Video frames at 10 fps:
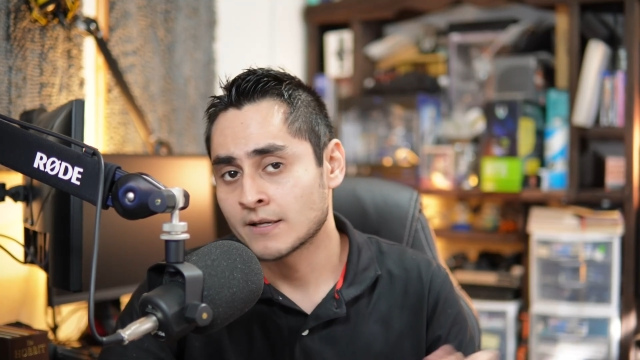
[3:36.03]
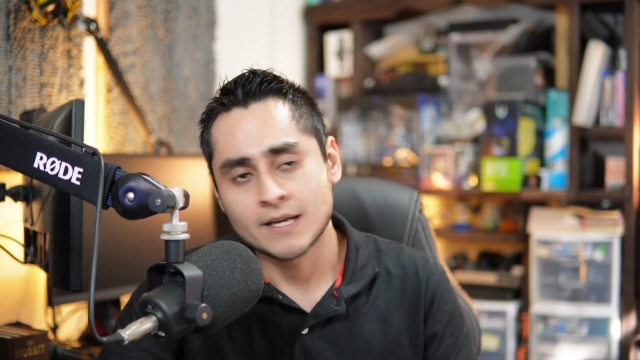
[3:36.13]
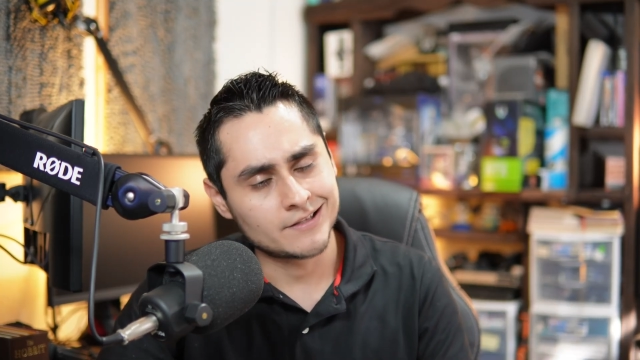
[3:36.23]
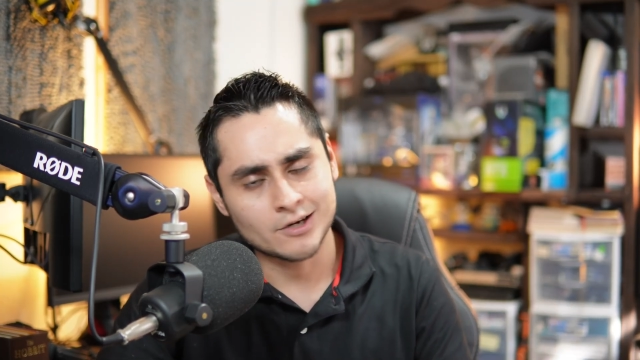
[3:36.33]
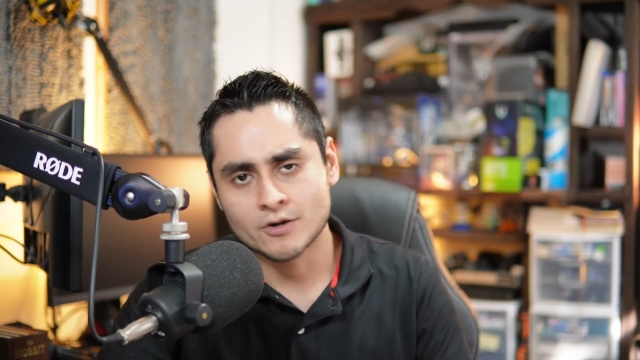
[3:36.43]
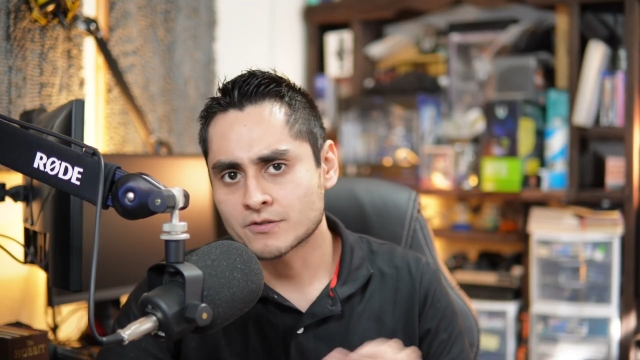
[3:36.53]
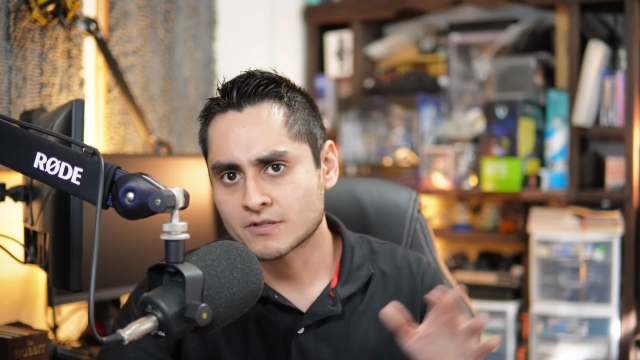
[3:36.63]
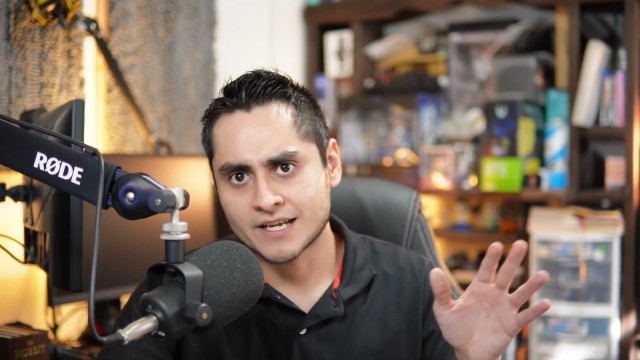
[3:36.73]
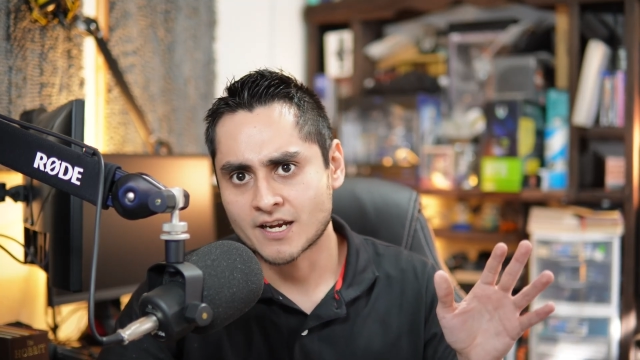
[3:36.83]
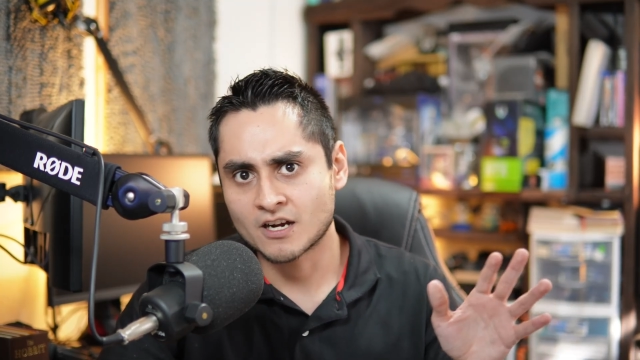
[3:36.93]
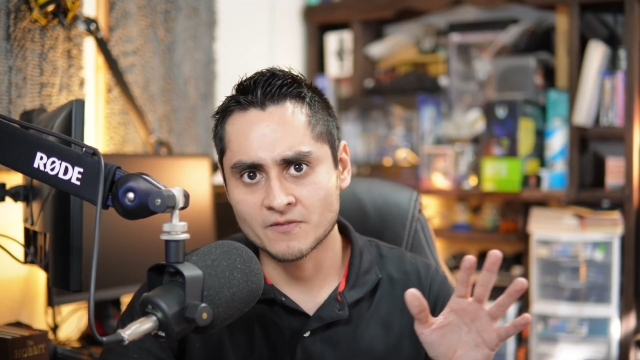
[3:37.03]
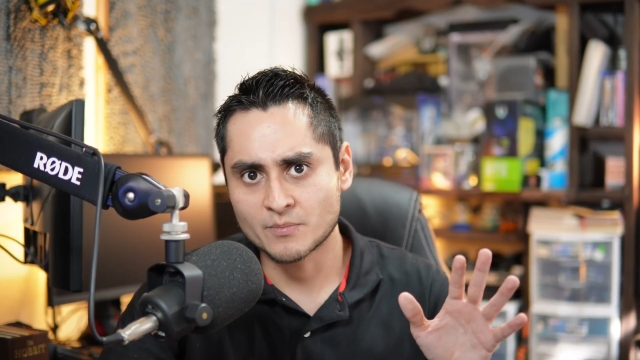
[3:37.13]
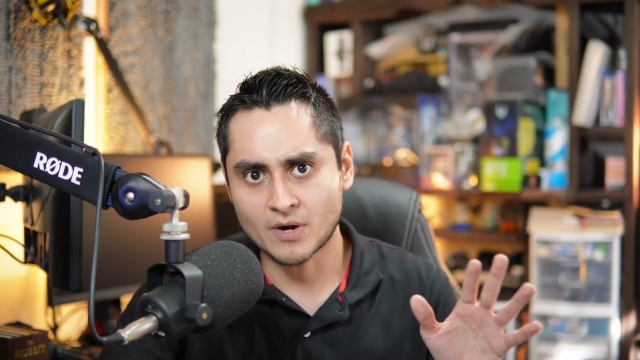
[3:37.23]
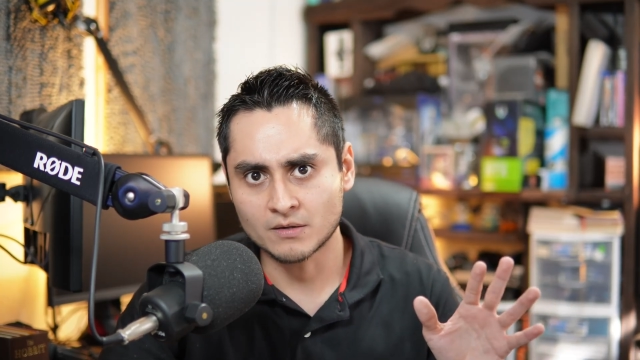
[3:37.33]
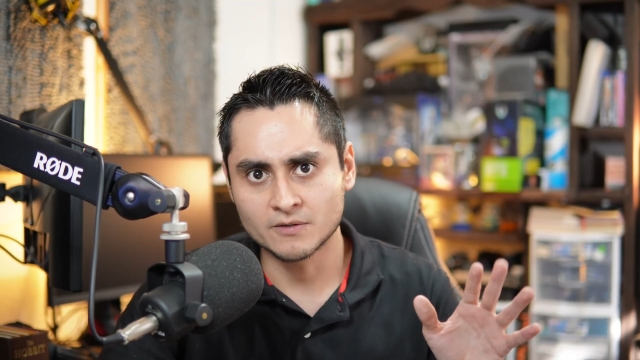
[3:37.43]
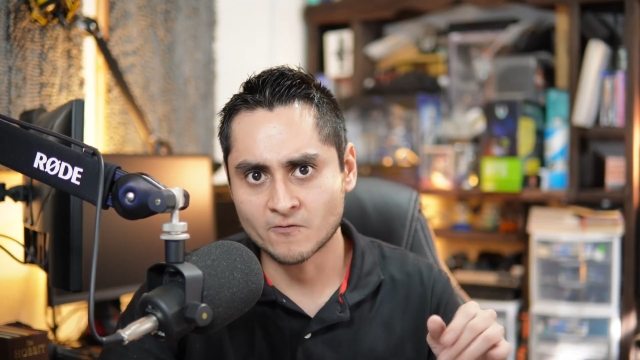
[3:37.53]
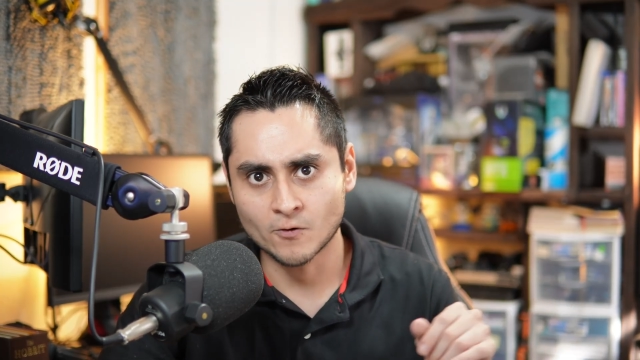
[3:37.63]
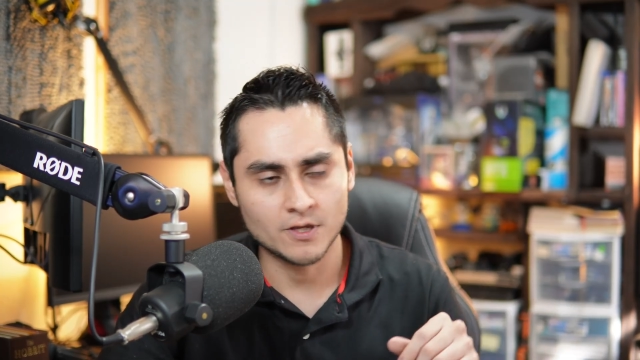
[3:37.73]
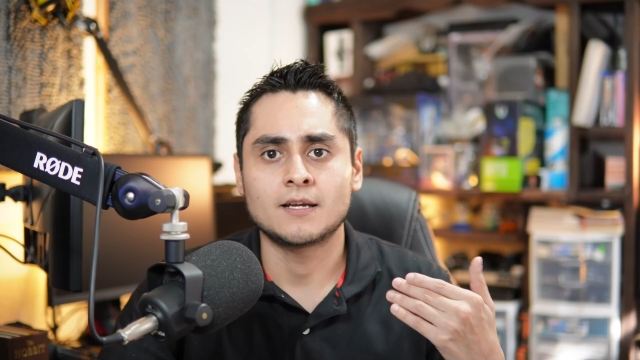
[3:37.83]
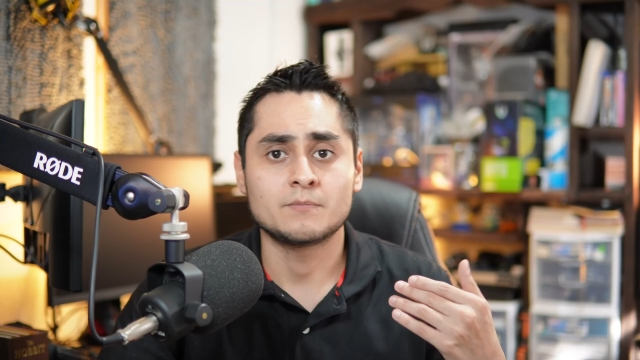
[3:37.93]
and they're going to take care of the problem for
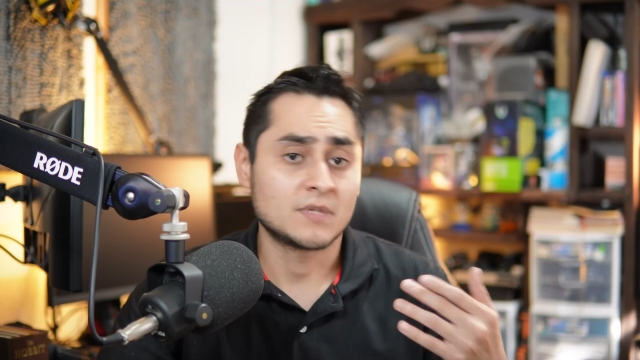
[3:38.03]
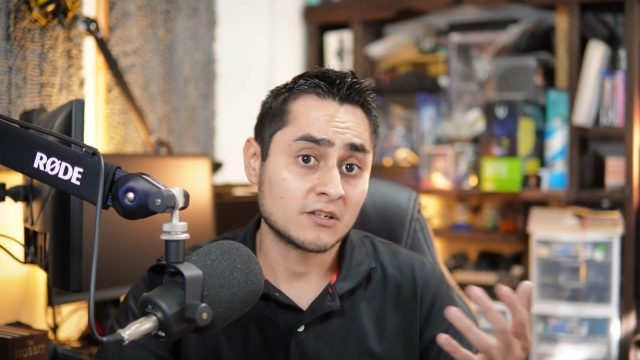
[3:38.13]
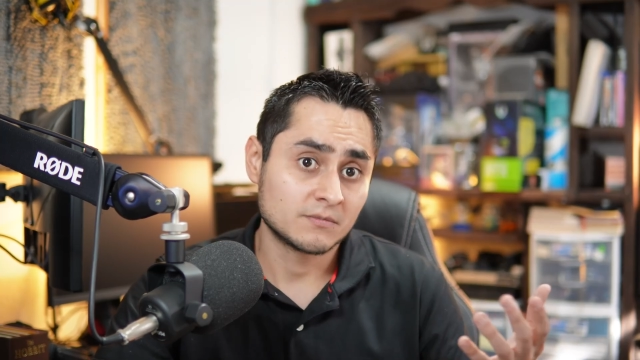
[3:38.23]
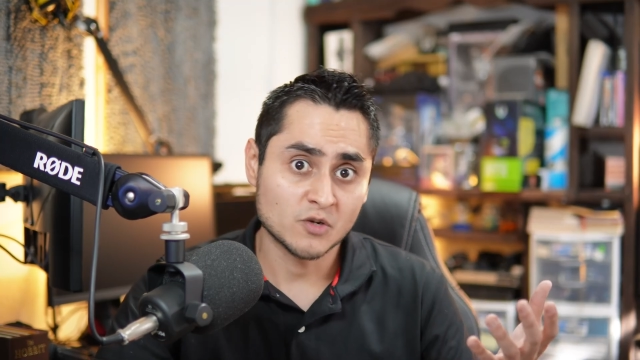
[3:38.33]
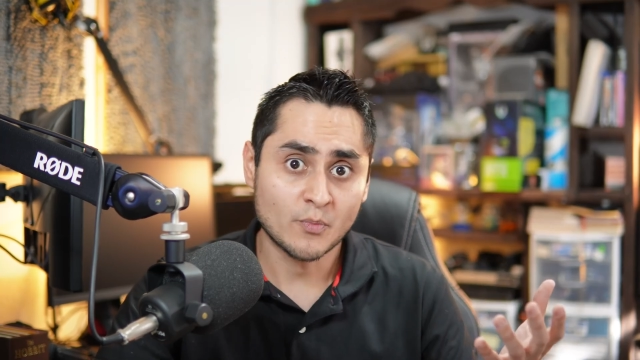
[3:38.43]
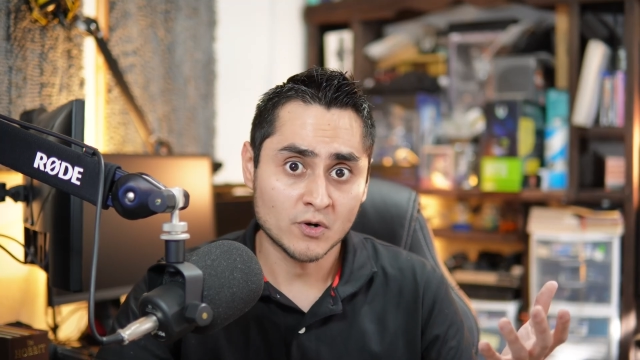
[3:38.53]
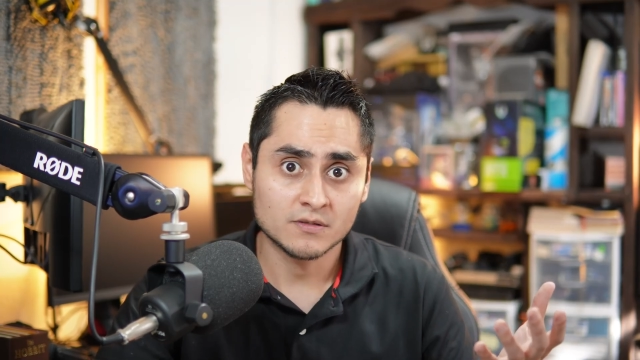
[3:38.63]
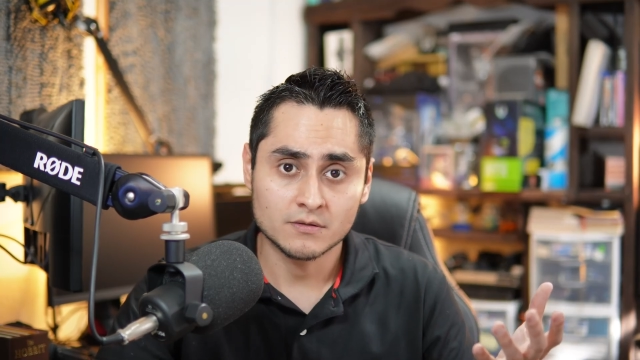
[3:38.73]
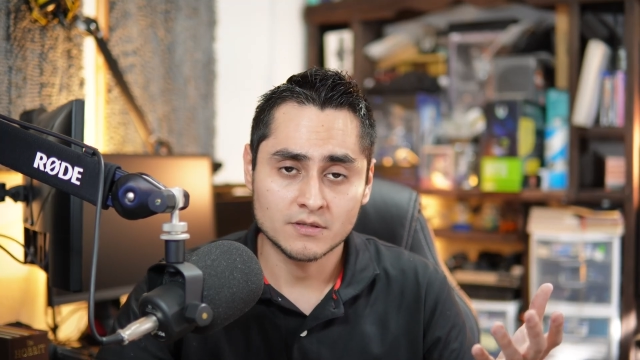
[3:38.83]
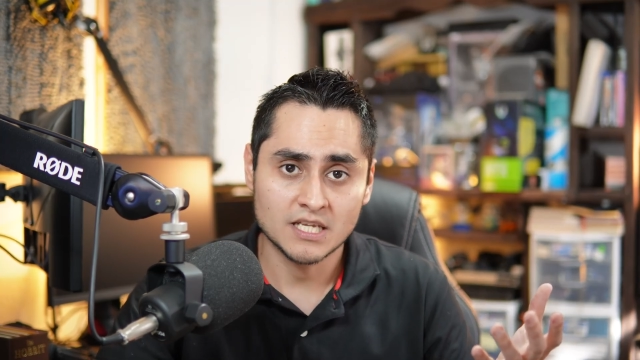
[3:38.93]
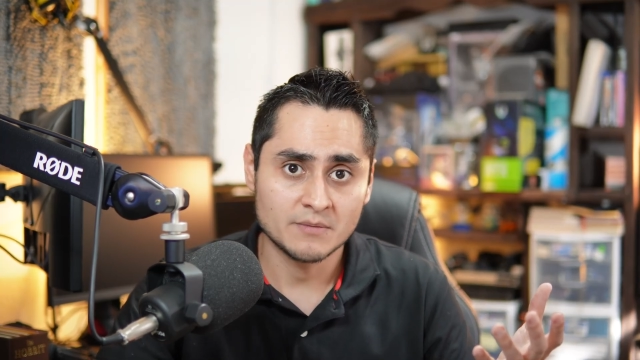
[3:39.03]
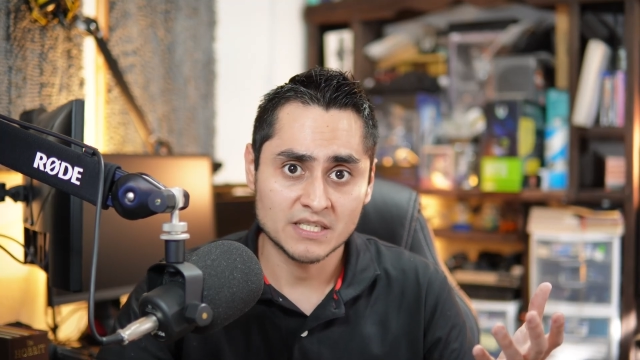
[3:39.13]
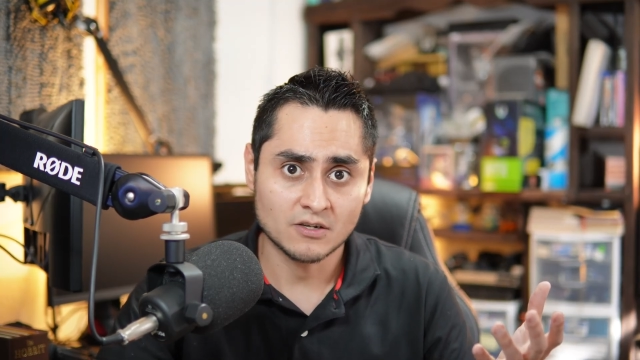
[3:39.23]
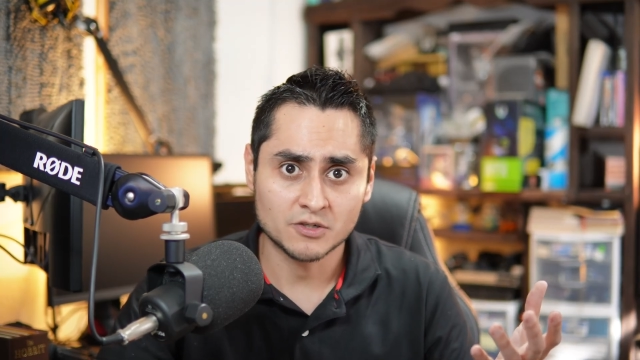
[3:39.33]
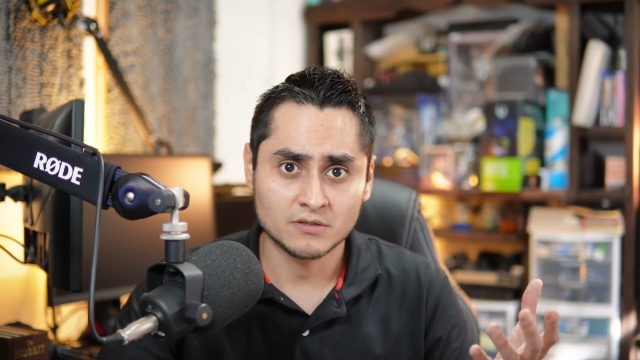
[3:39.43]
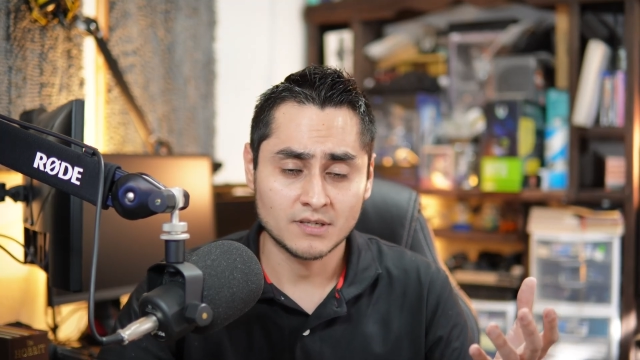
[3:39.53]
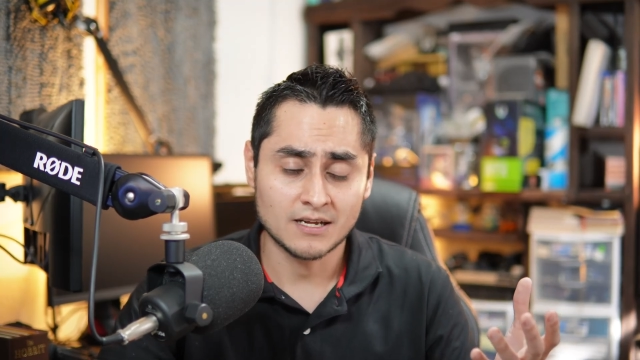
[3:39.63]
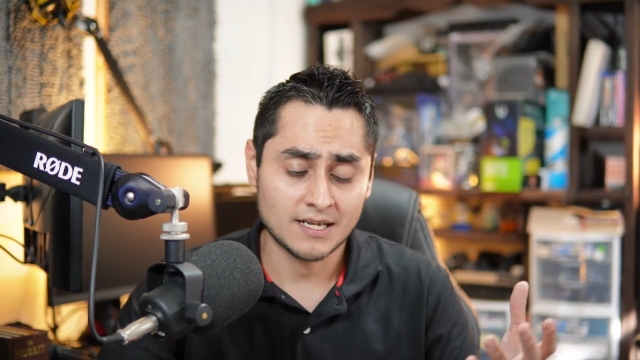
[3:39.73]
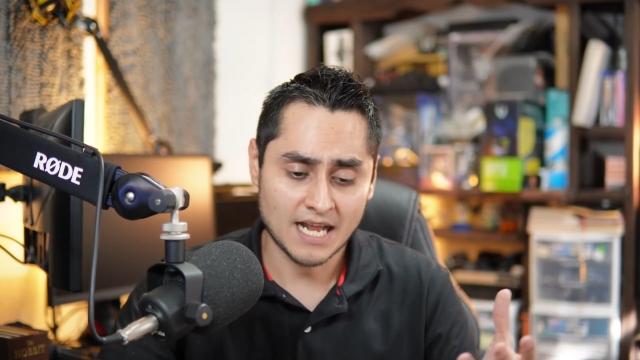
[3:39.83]
you their support team is actually uh,